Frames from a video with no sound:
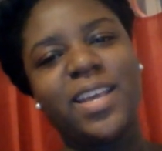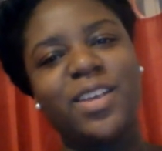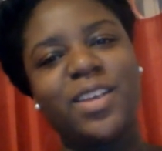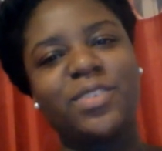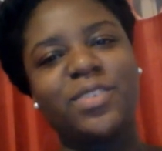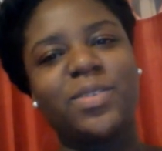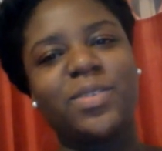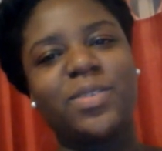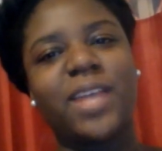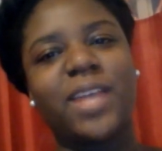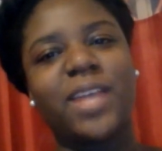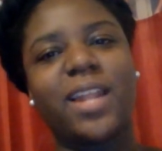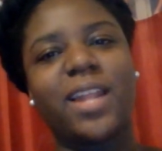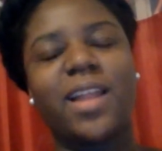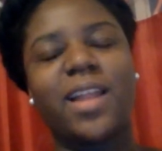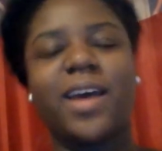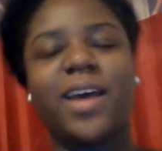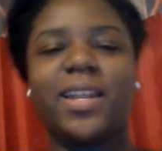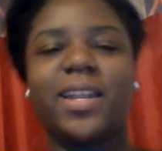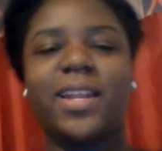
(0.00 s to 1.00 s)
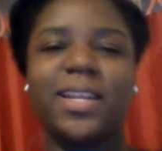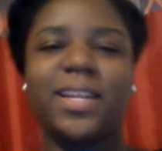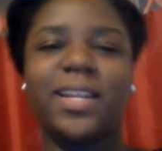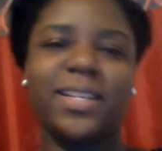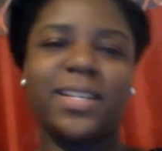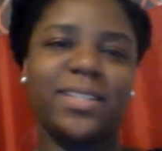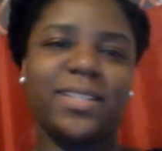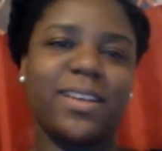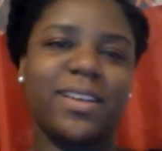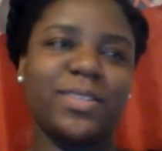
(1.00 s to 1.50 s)
do that a lot in
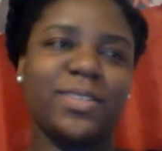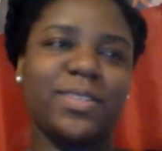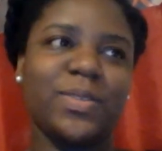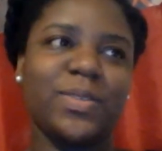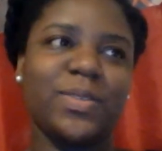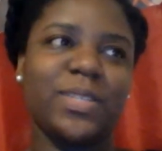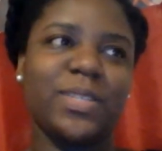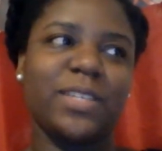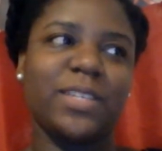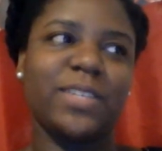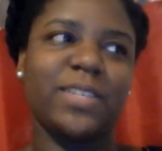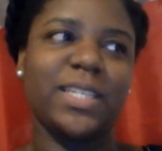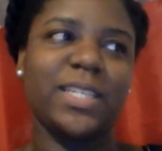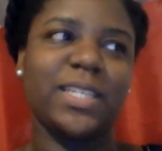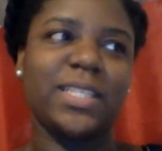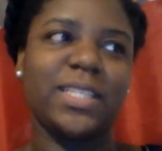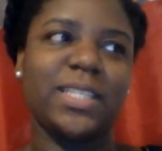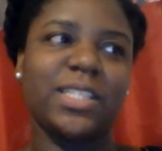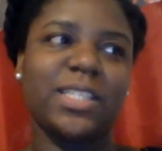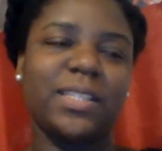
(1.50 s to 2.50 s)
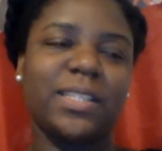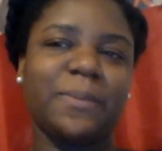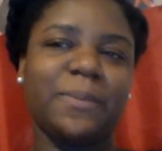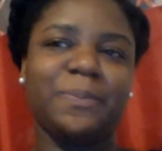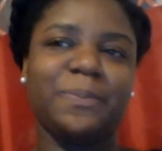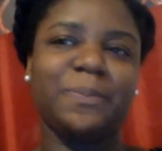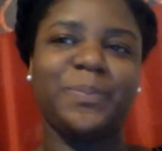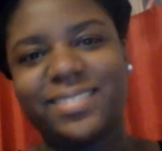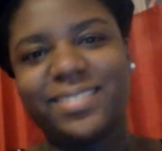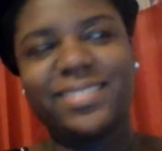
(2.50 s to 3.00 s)
the Doctor Who series.
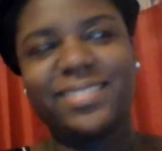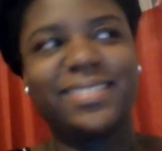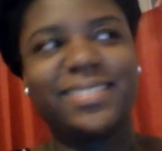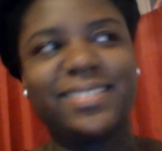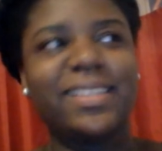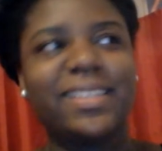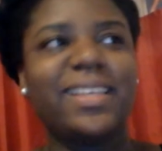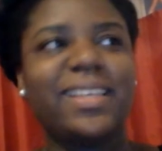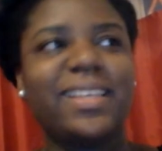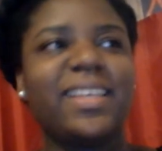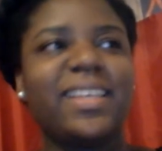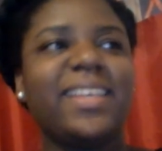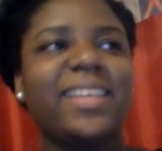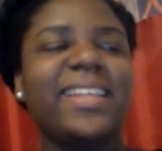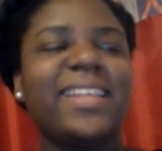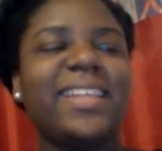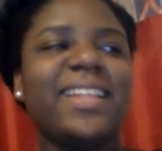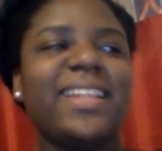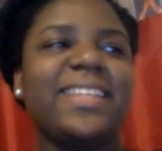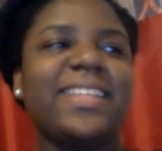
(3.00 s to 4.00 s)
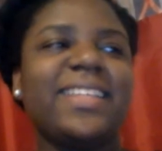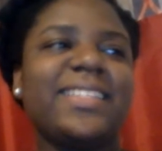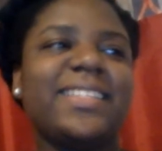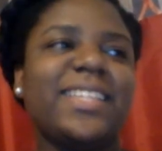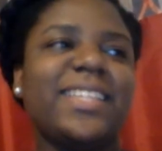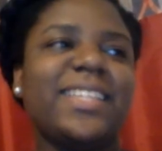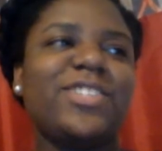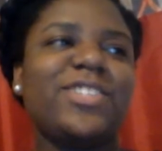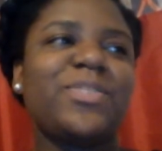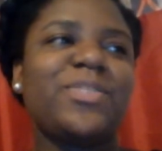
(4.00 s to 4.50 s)
Let's
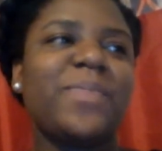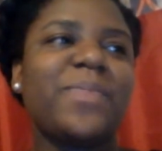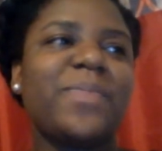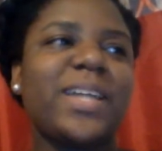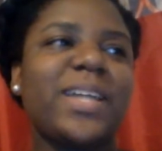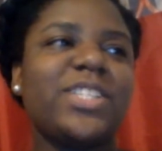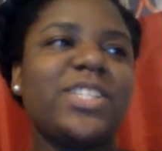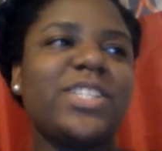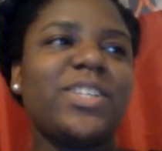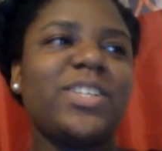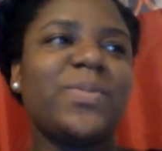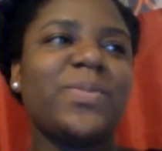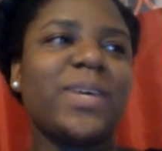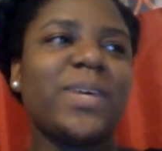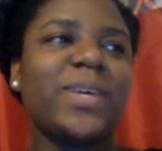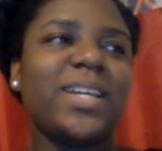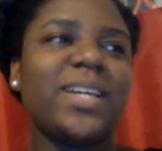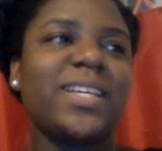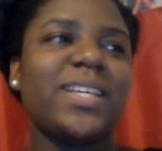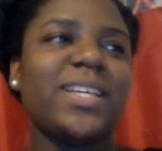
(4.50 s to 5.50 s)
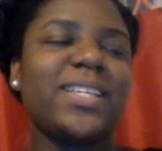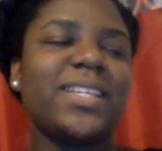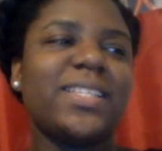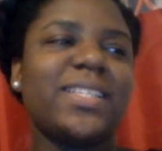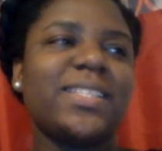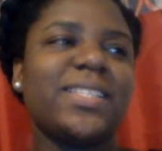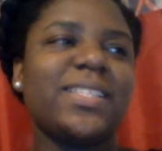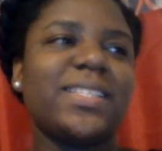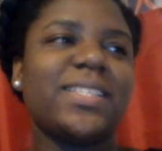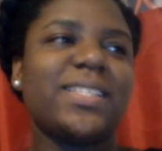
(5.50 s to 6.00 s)
see. Jumanji
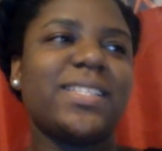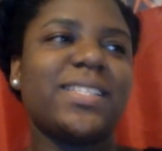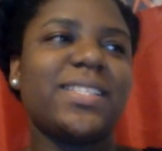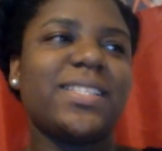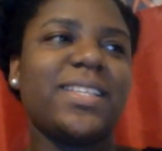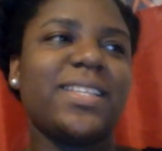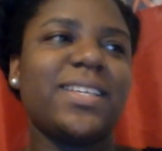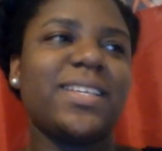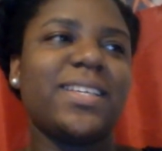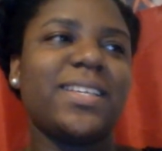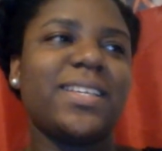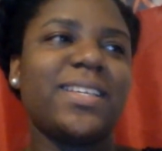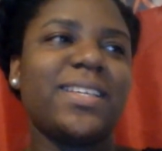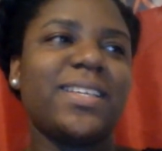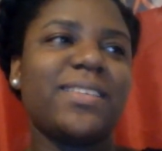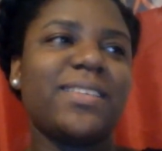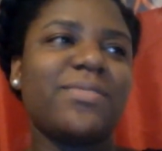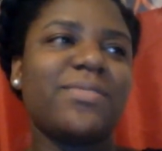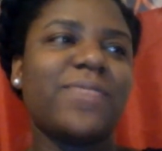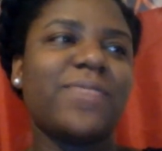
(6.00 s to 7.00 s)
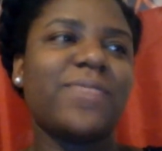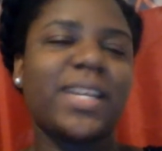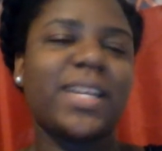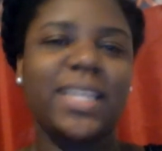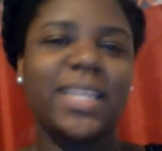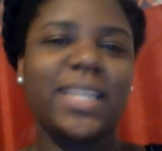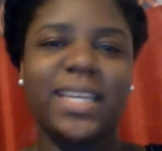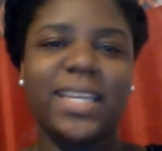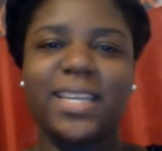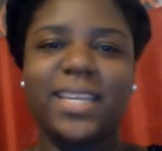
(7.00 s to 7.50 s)
was
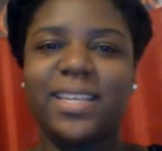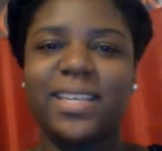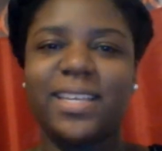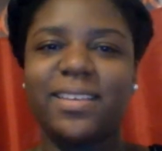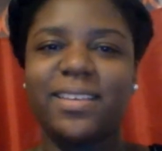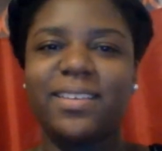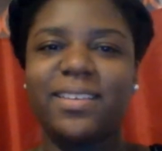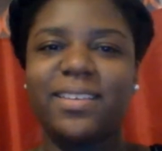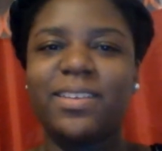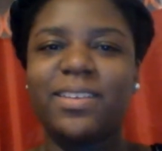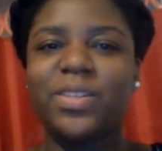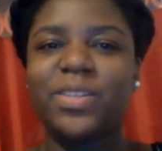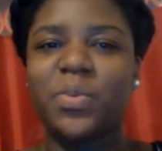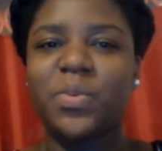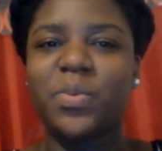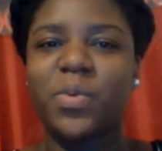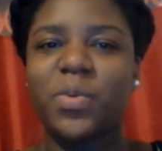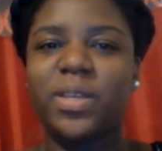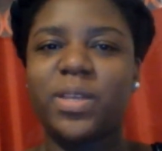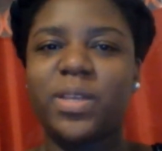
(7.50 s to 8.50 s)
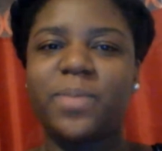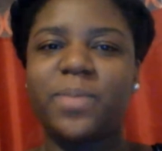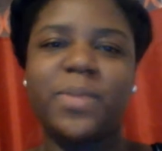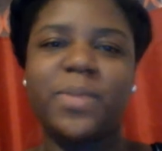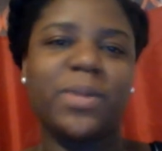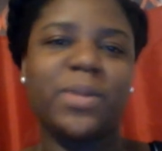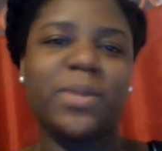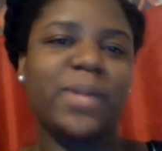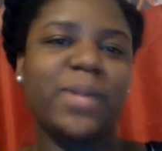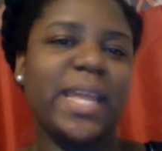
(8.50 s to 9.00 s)
funny toward the
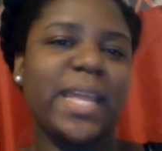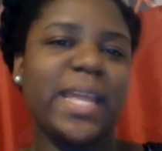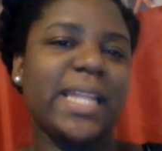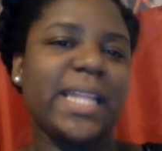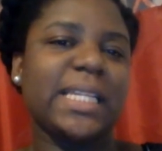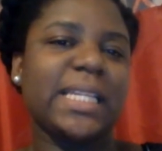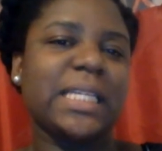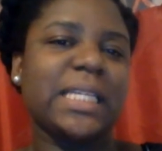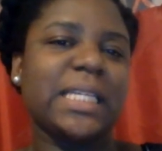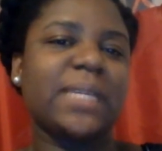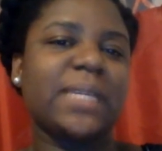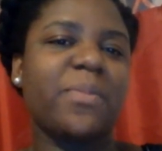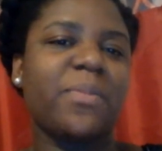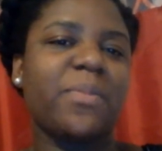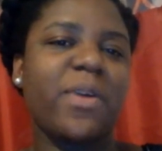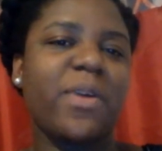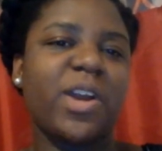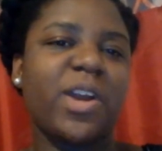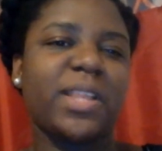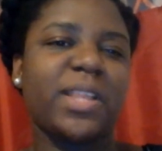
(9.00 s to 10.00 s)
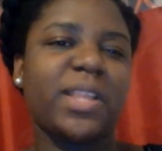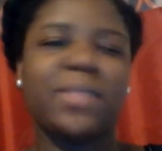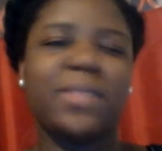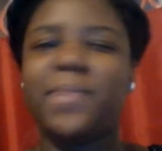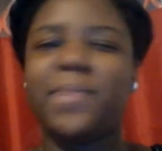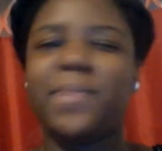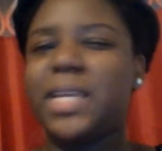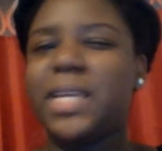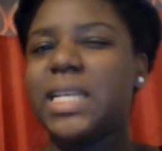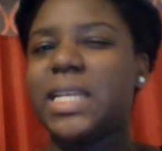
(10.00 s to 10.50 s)
middle ending part. The
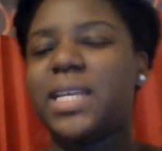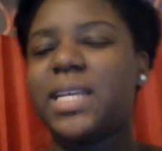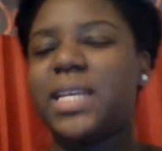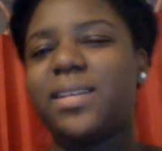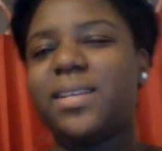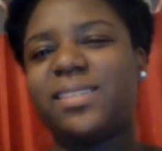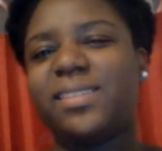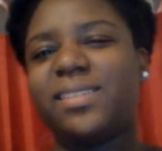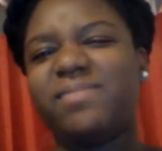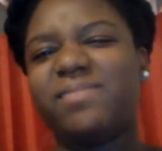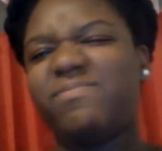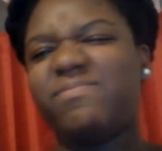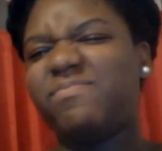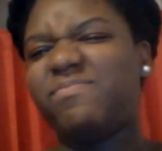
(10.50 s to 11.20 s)
beginning,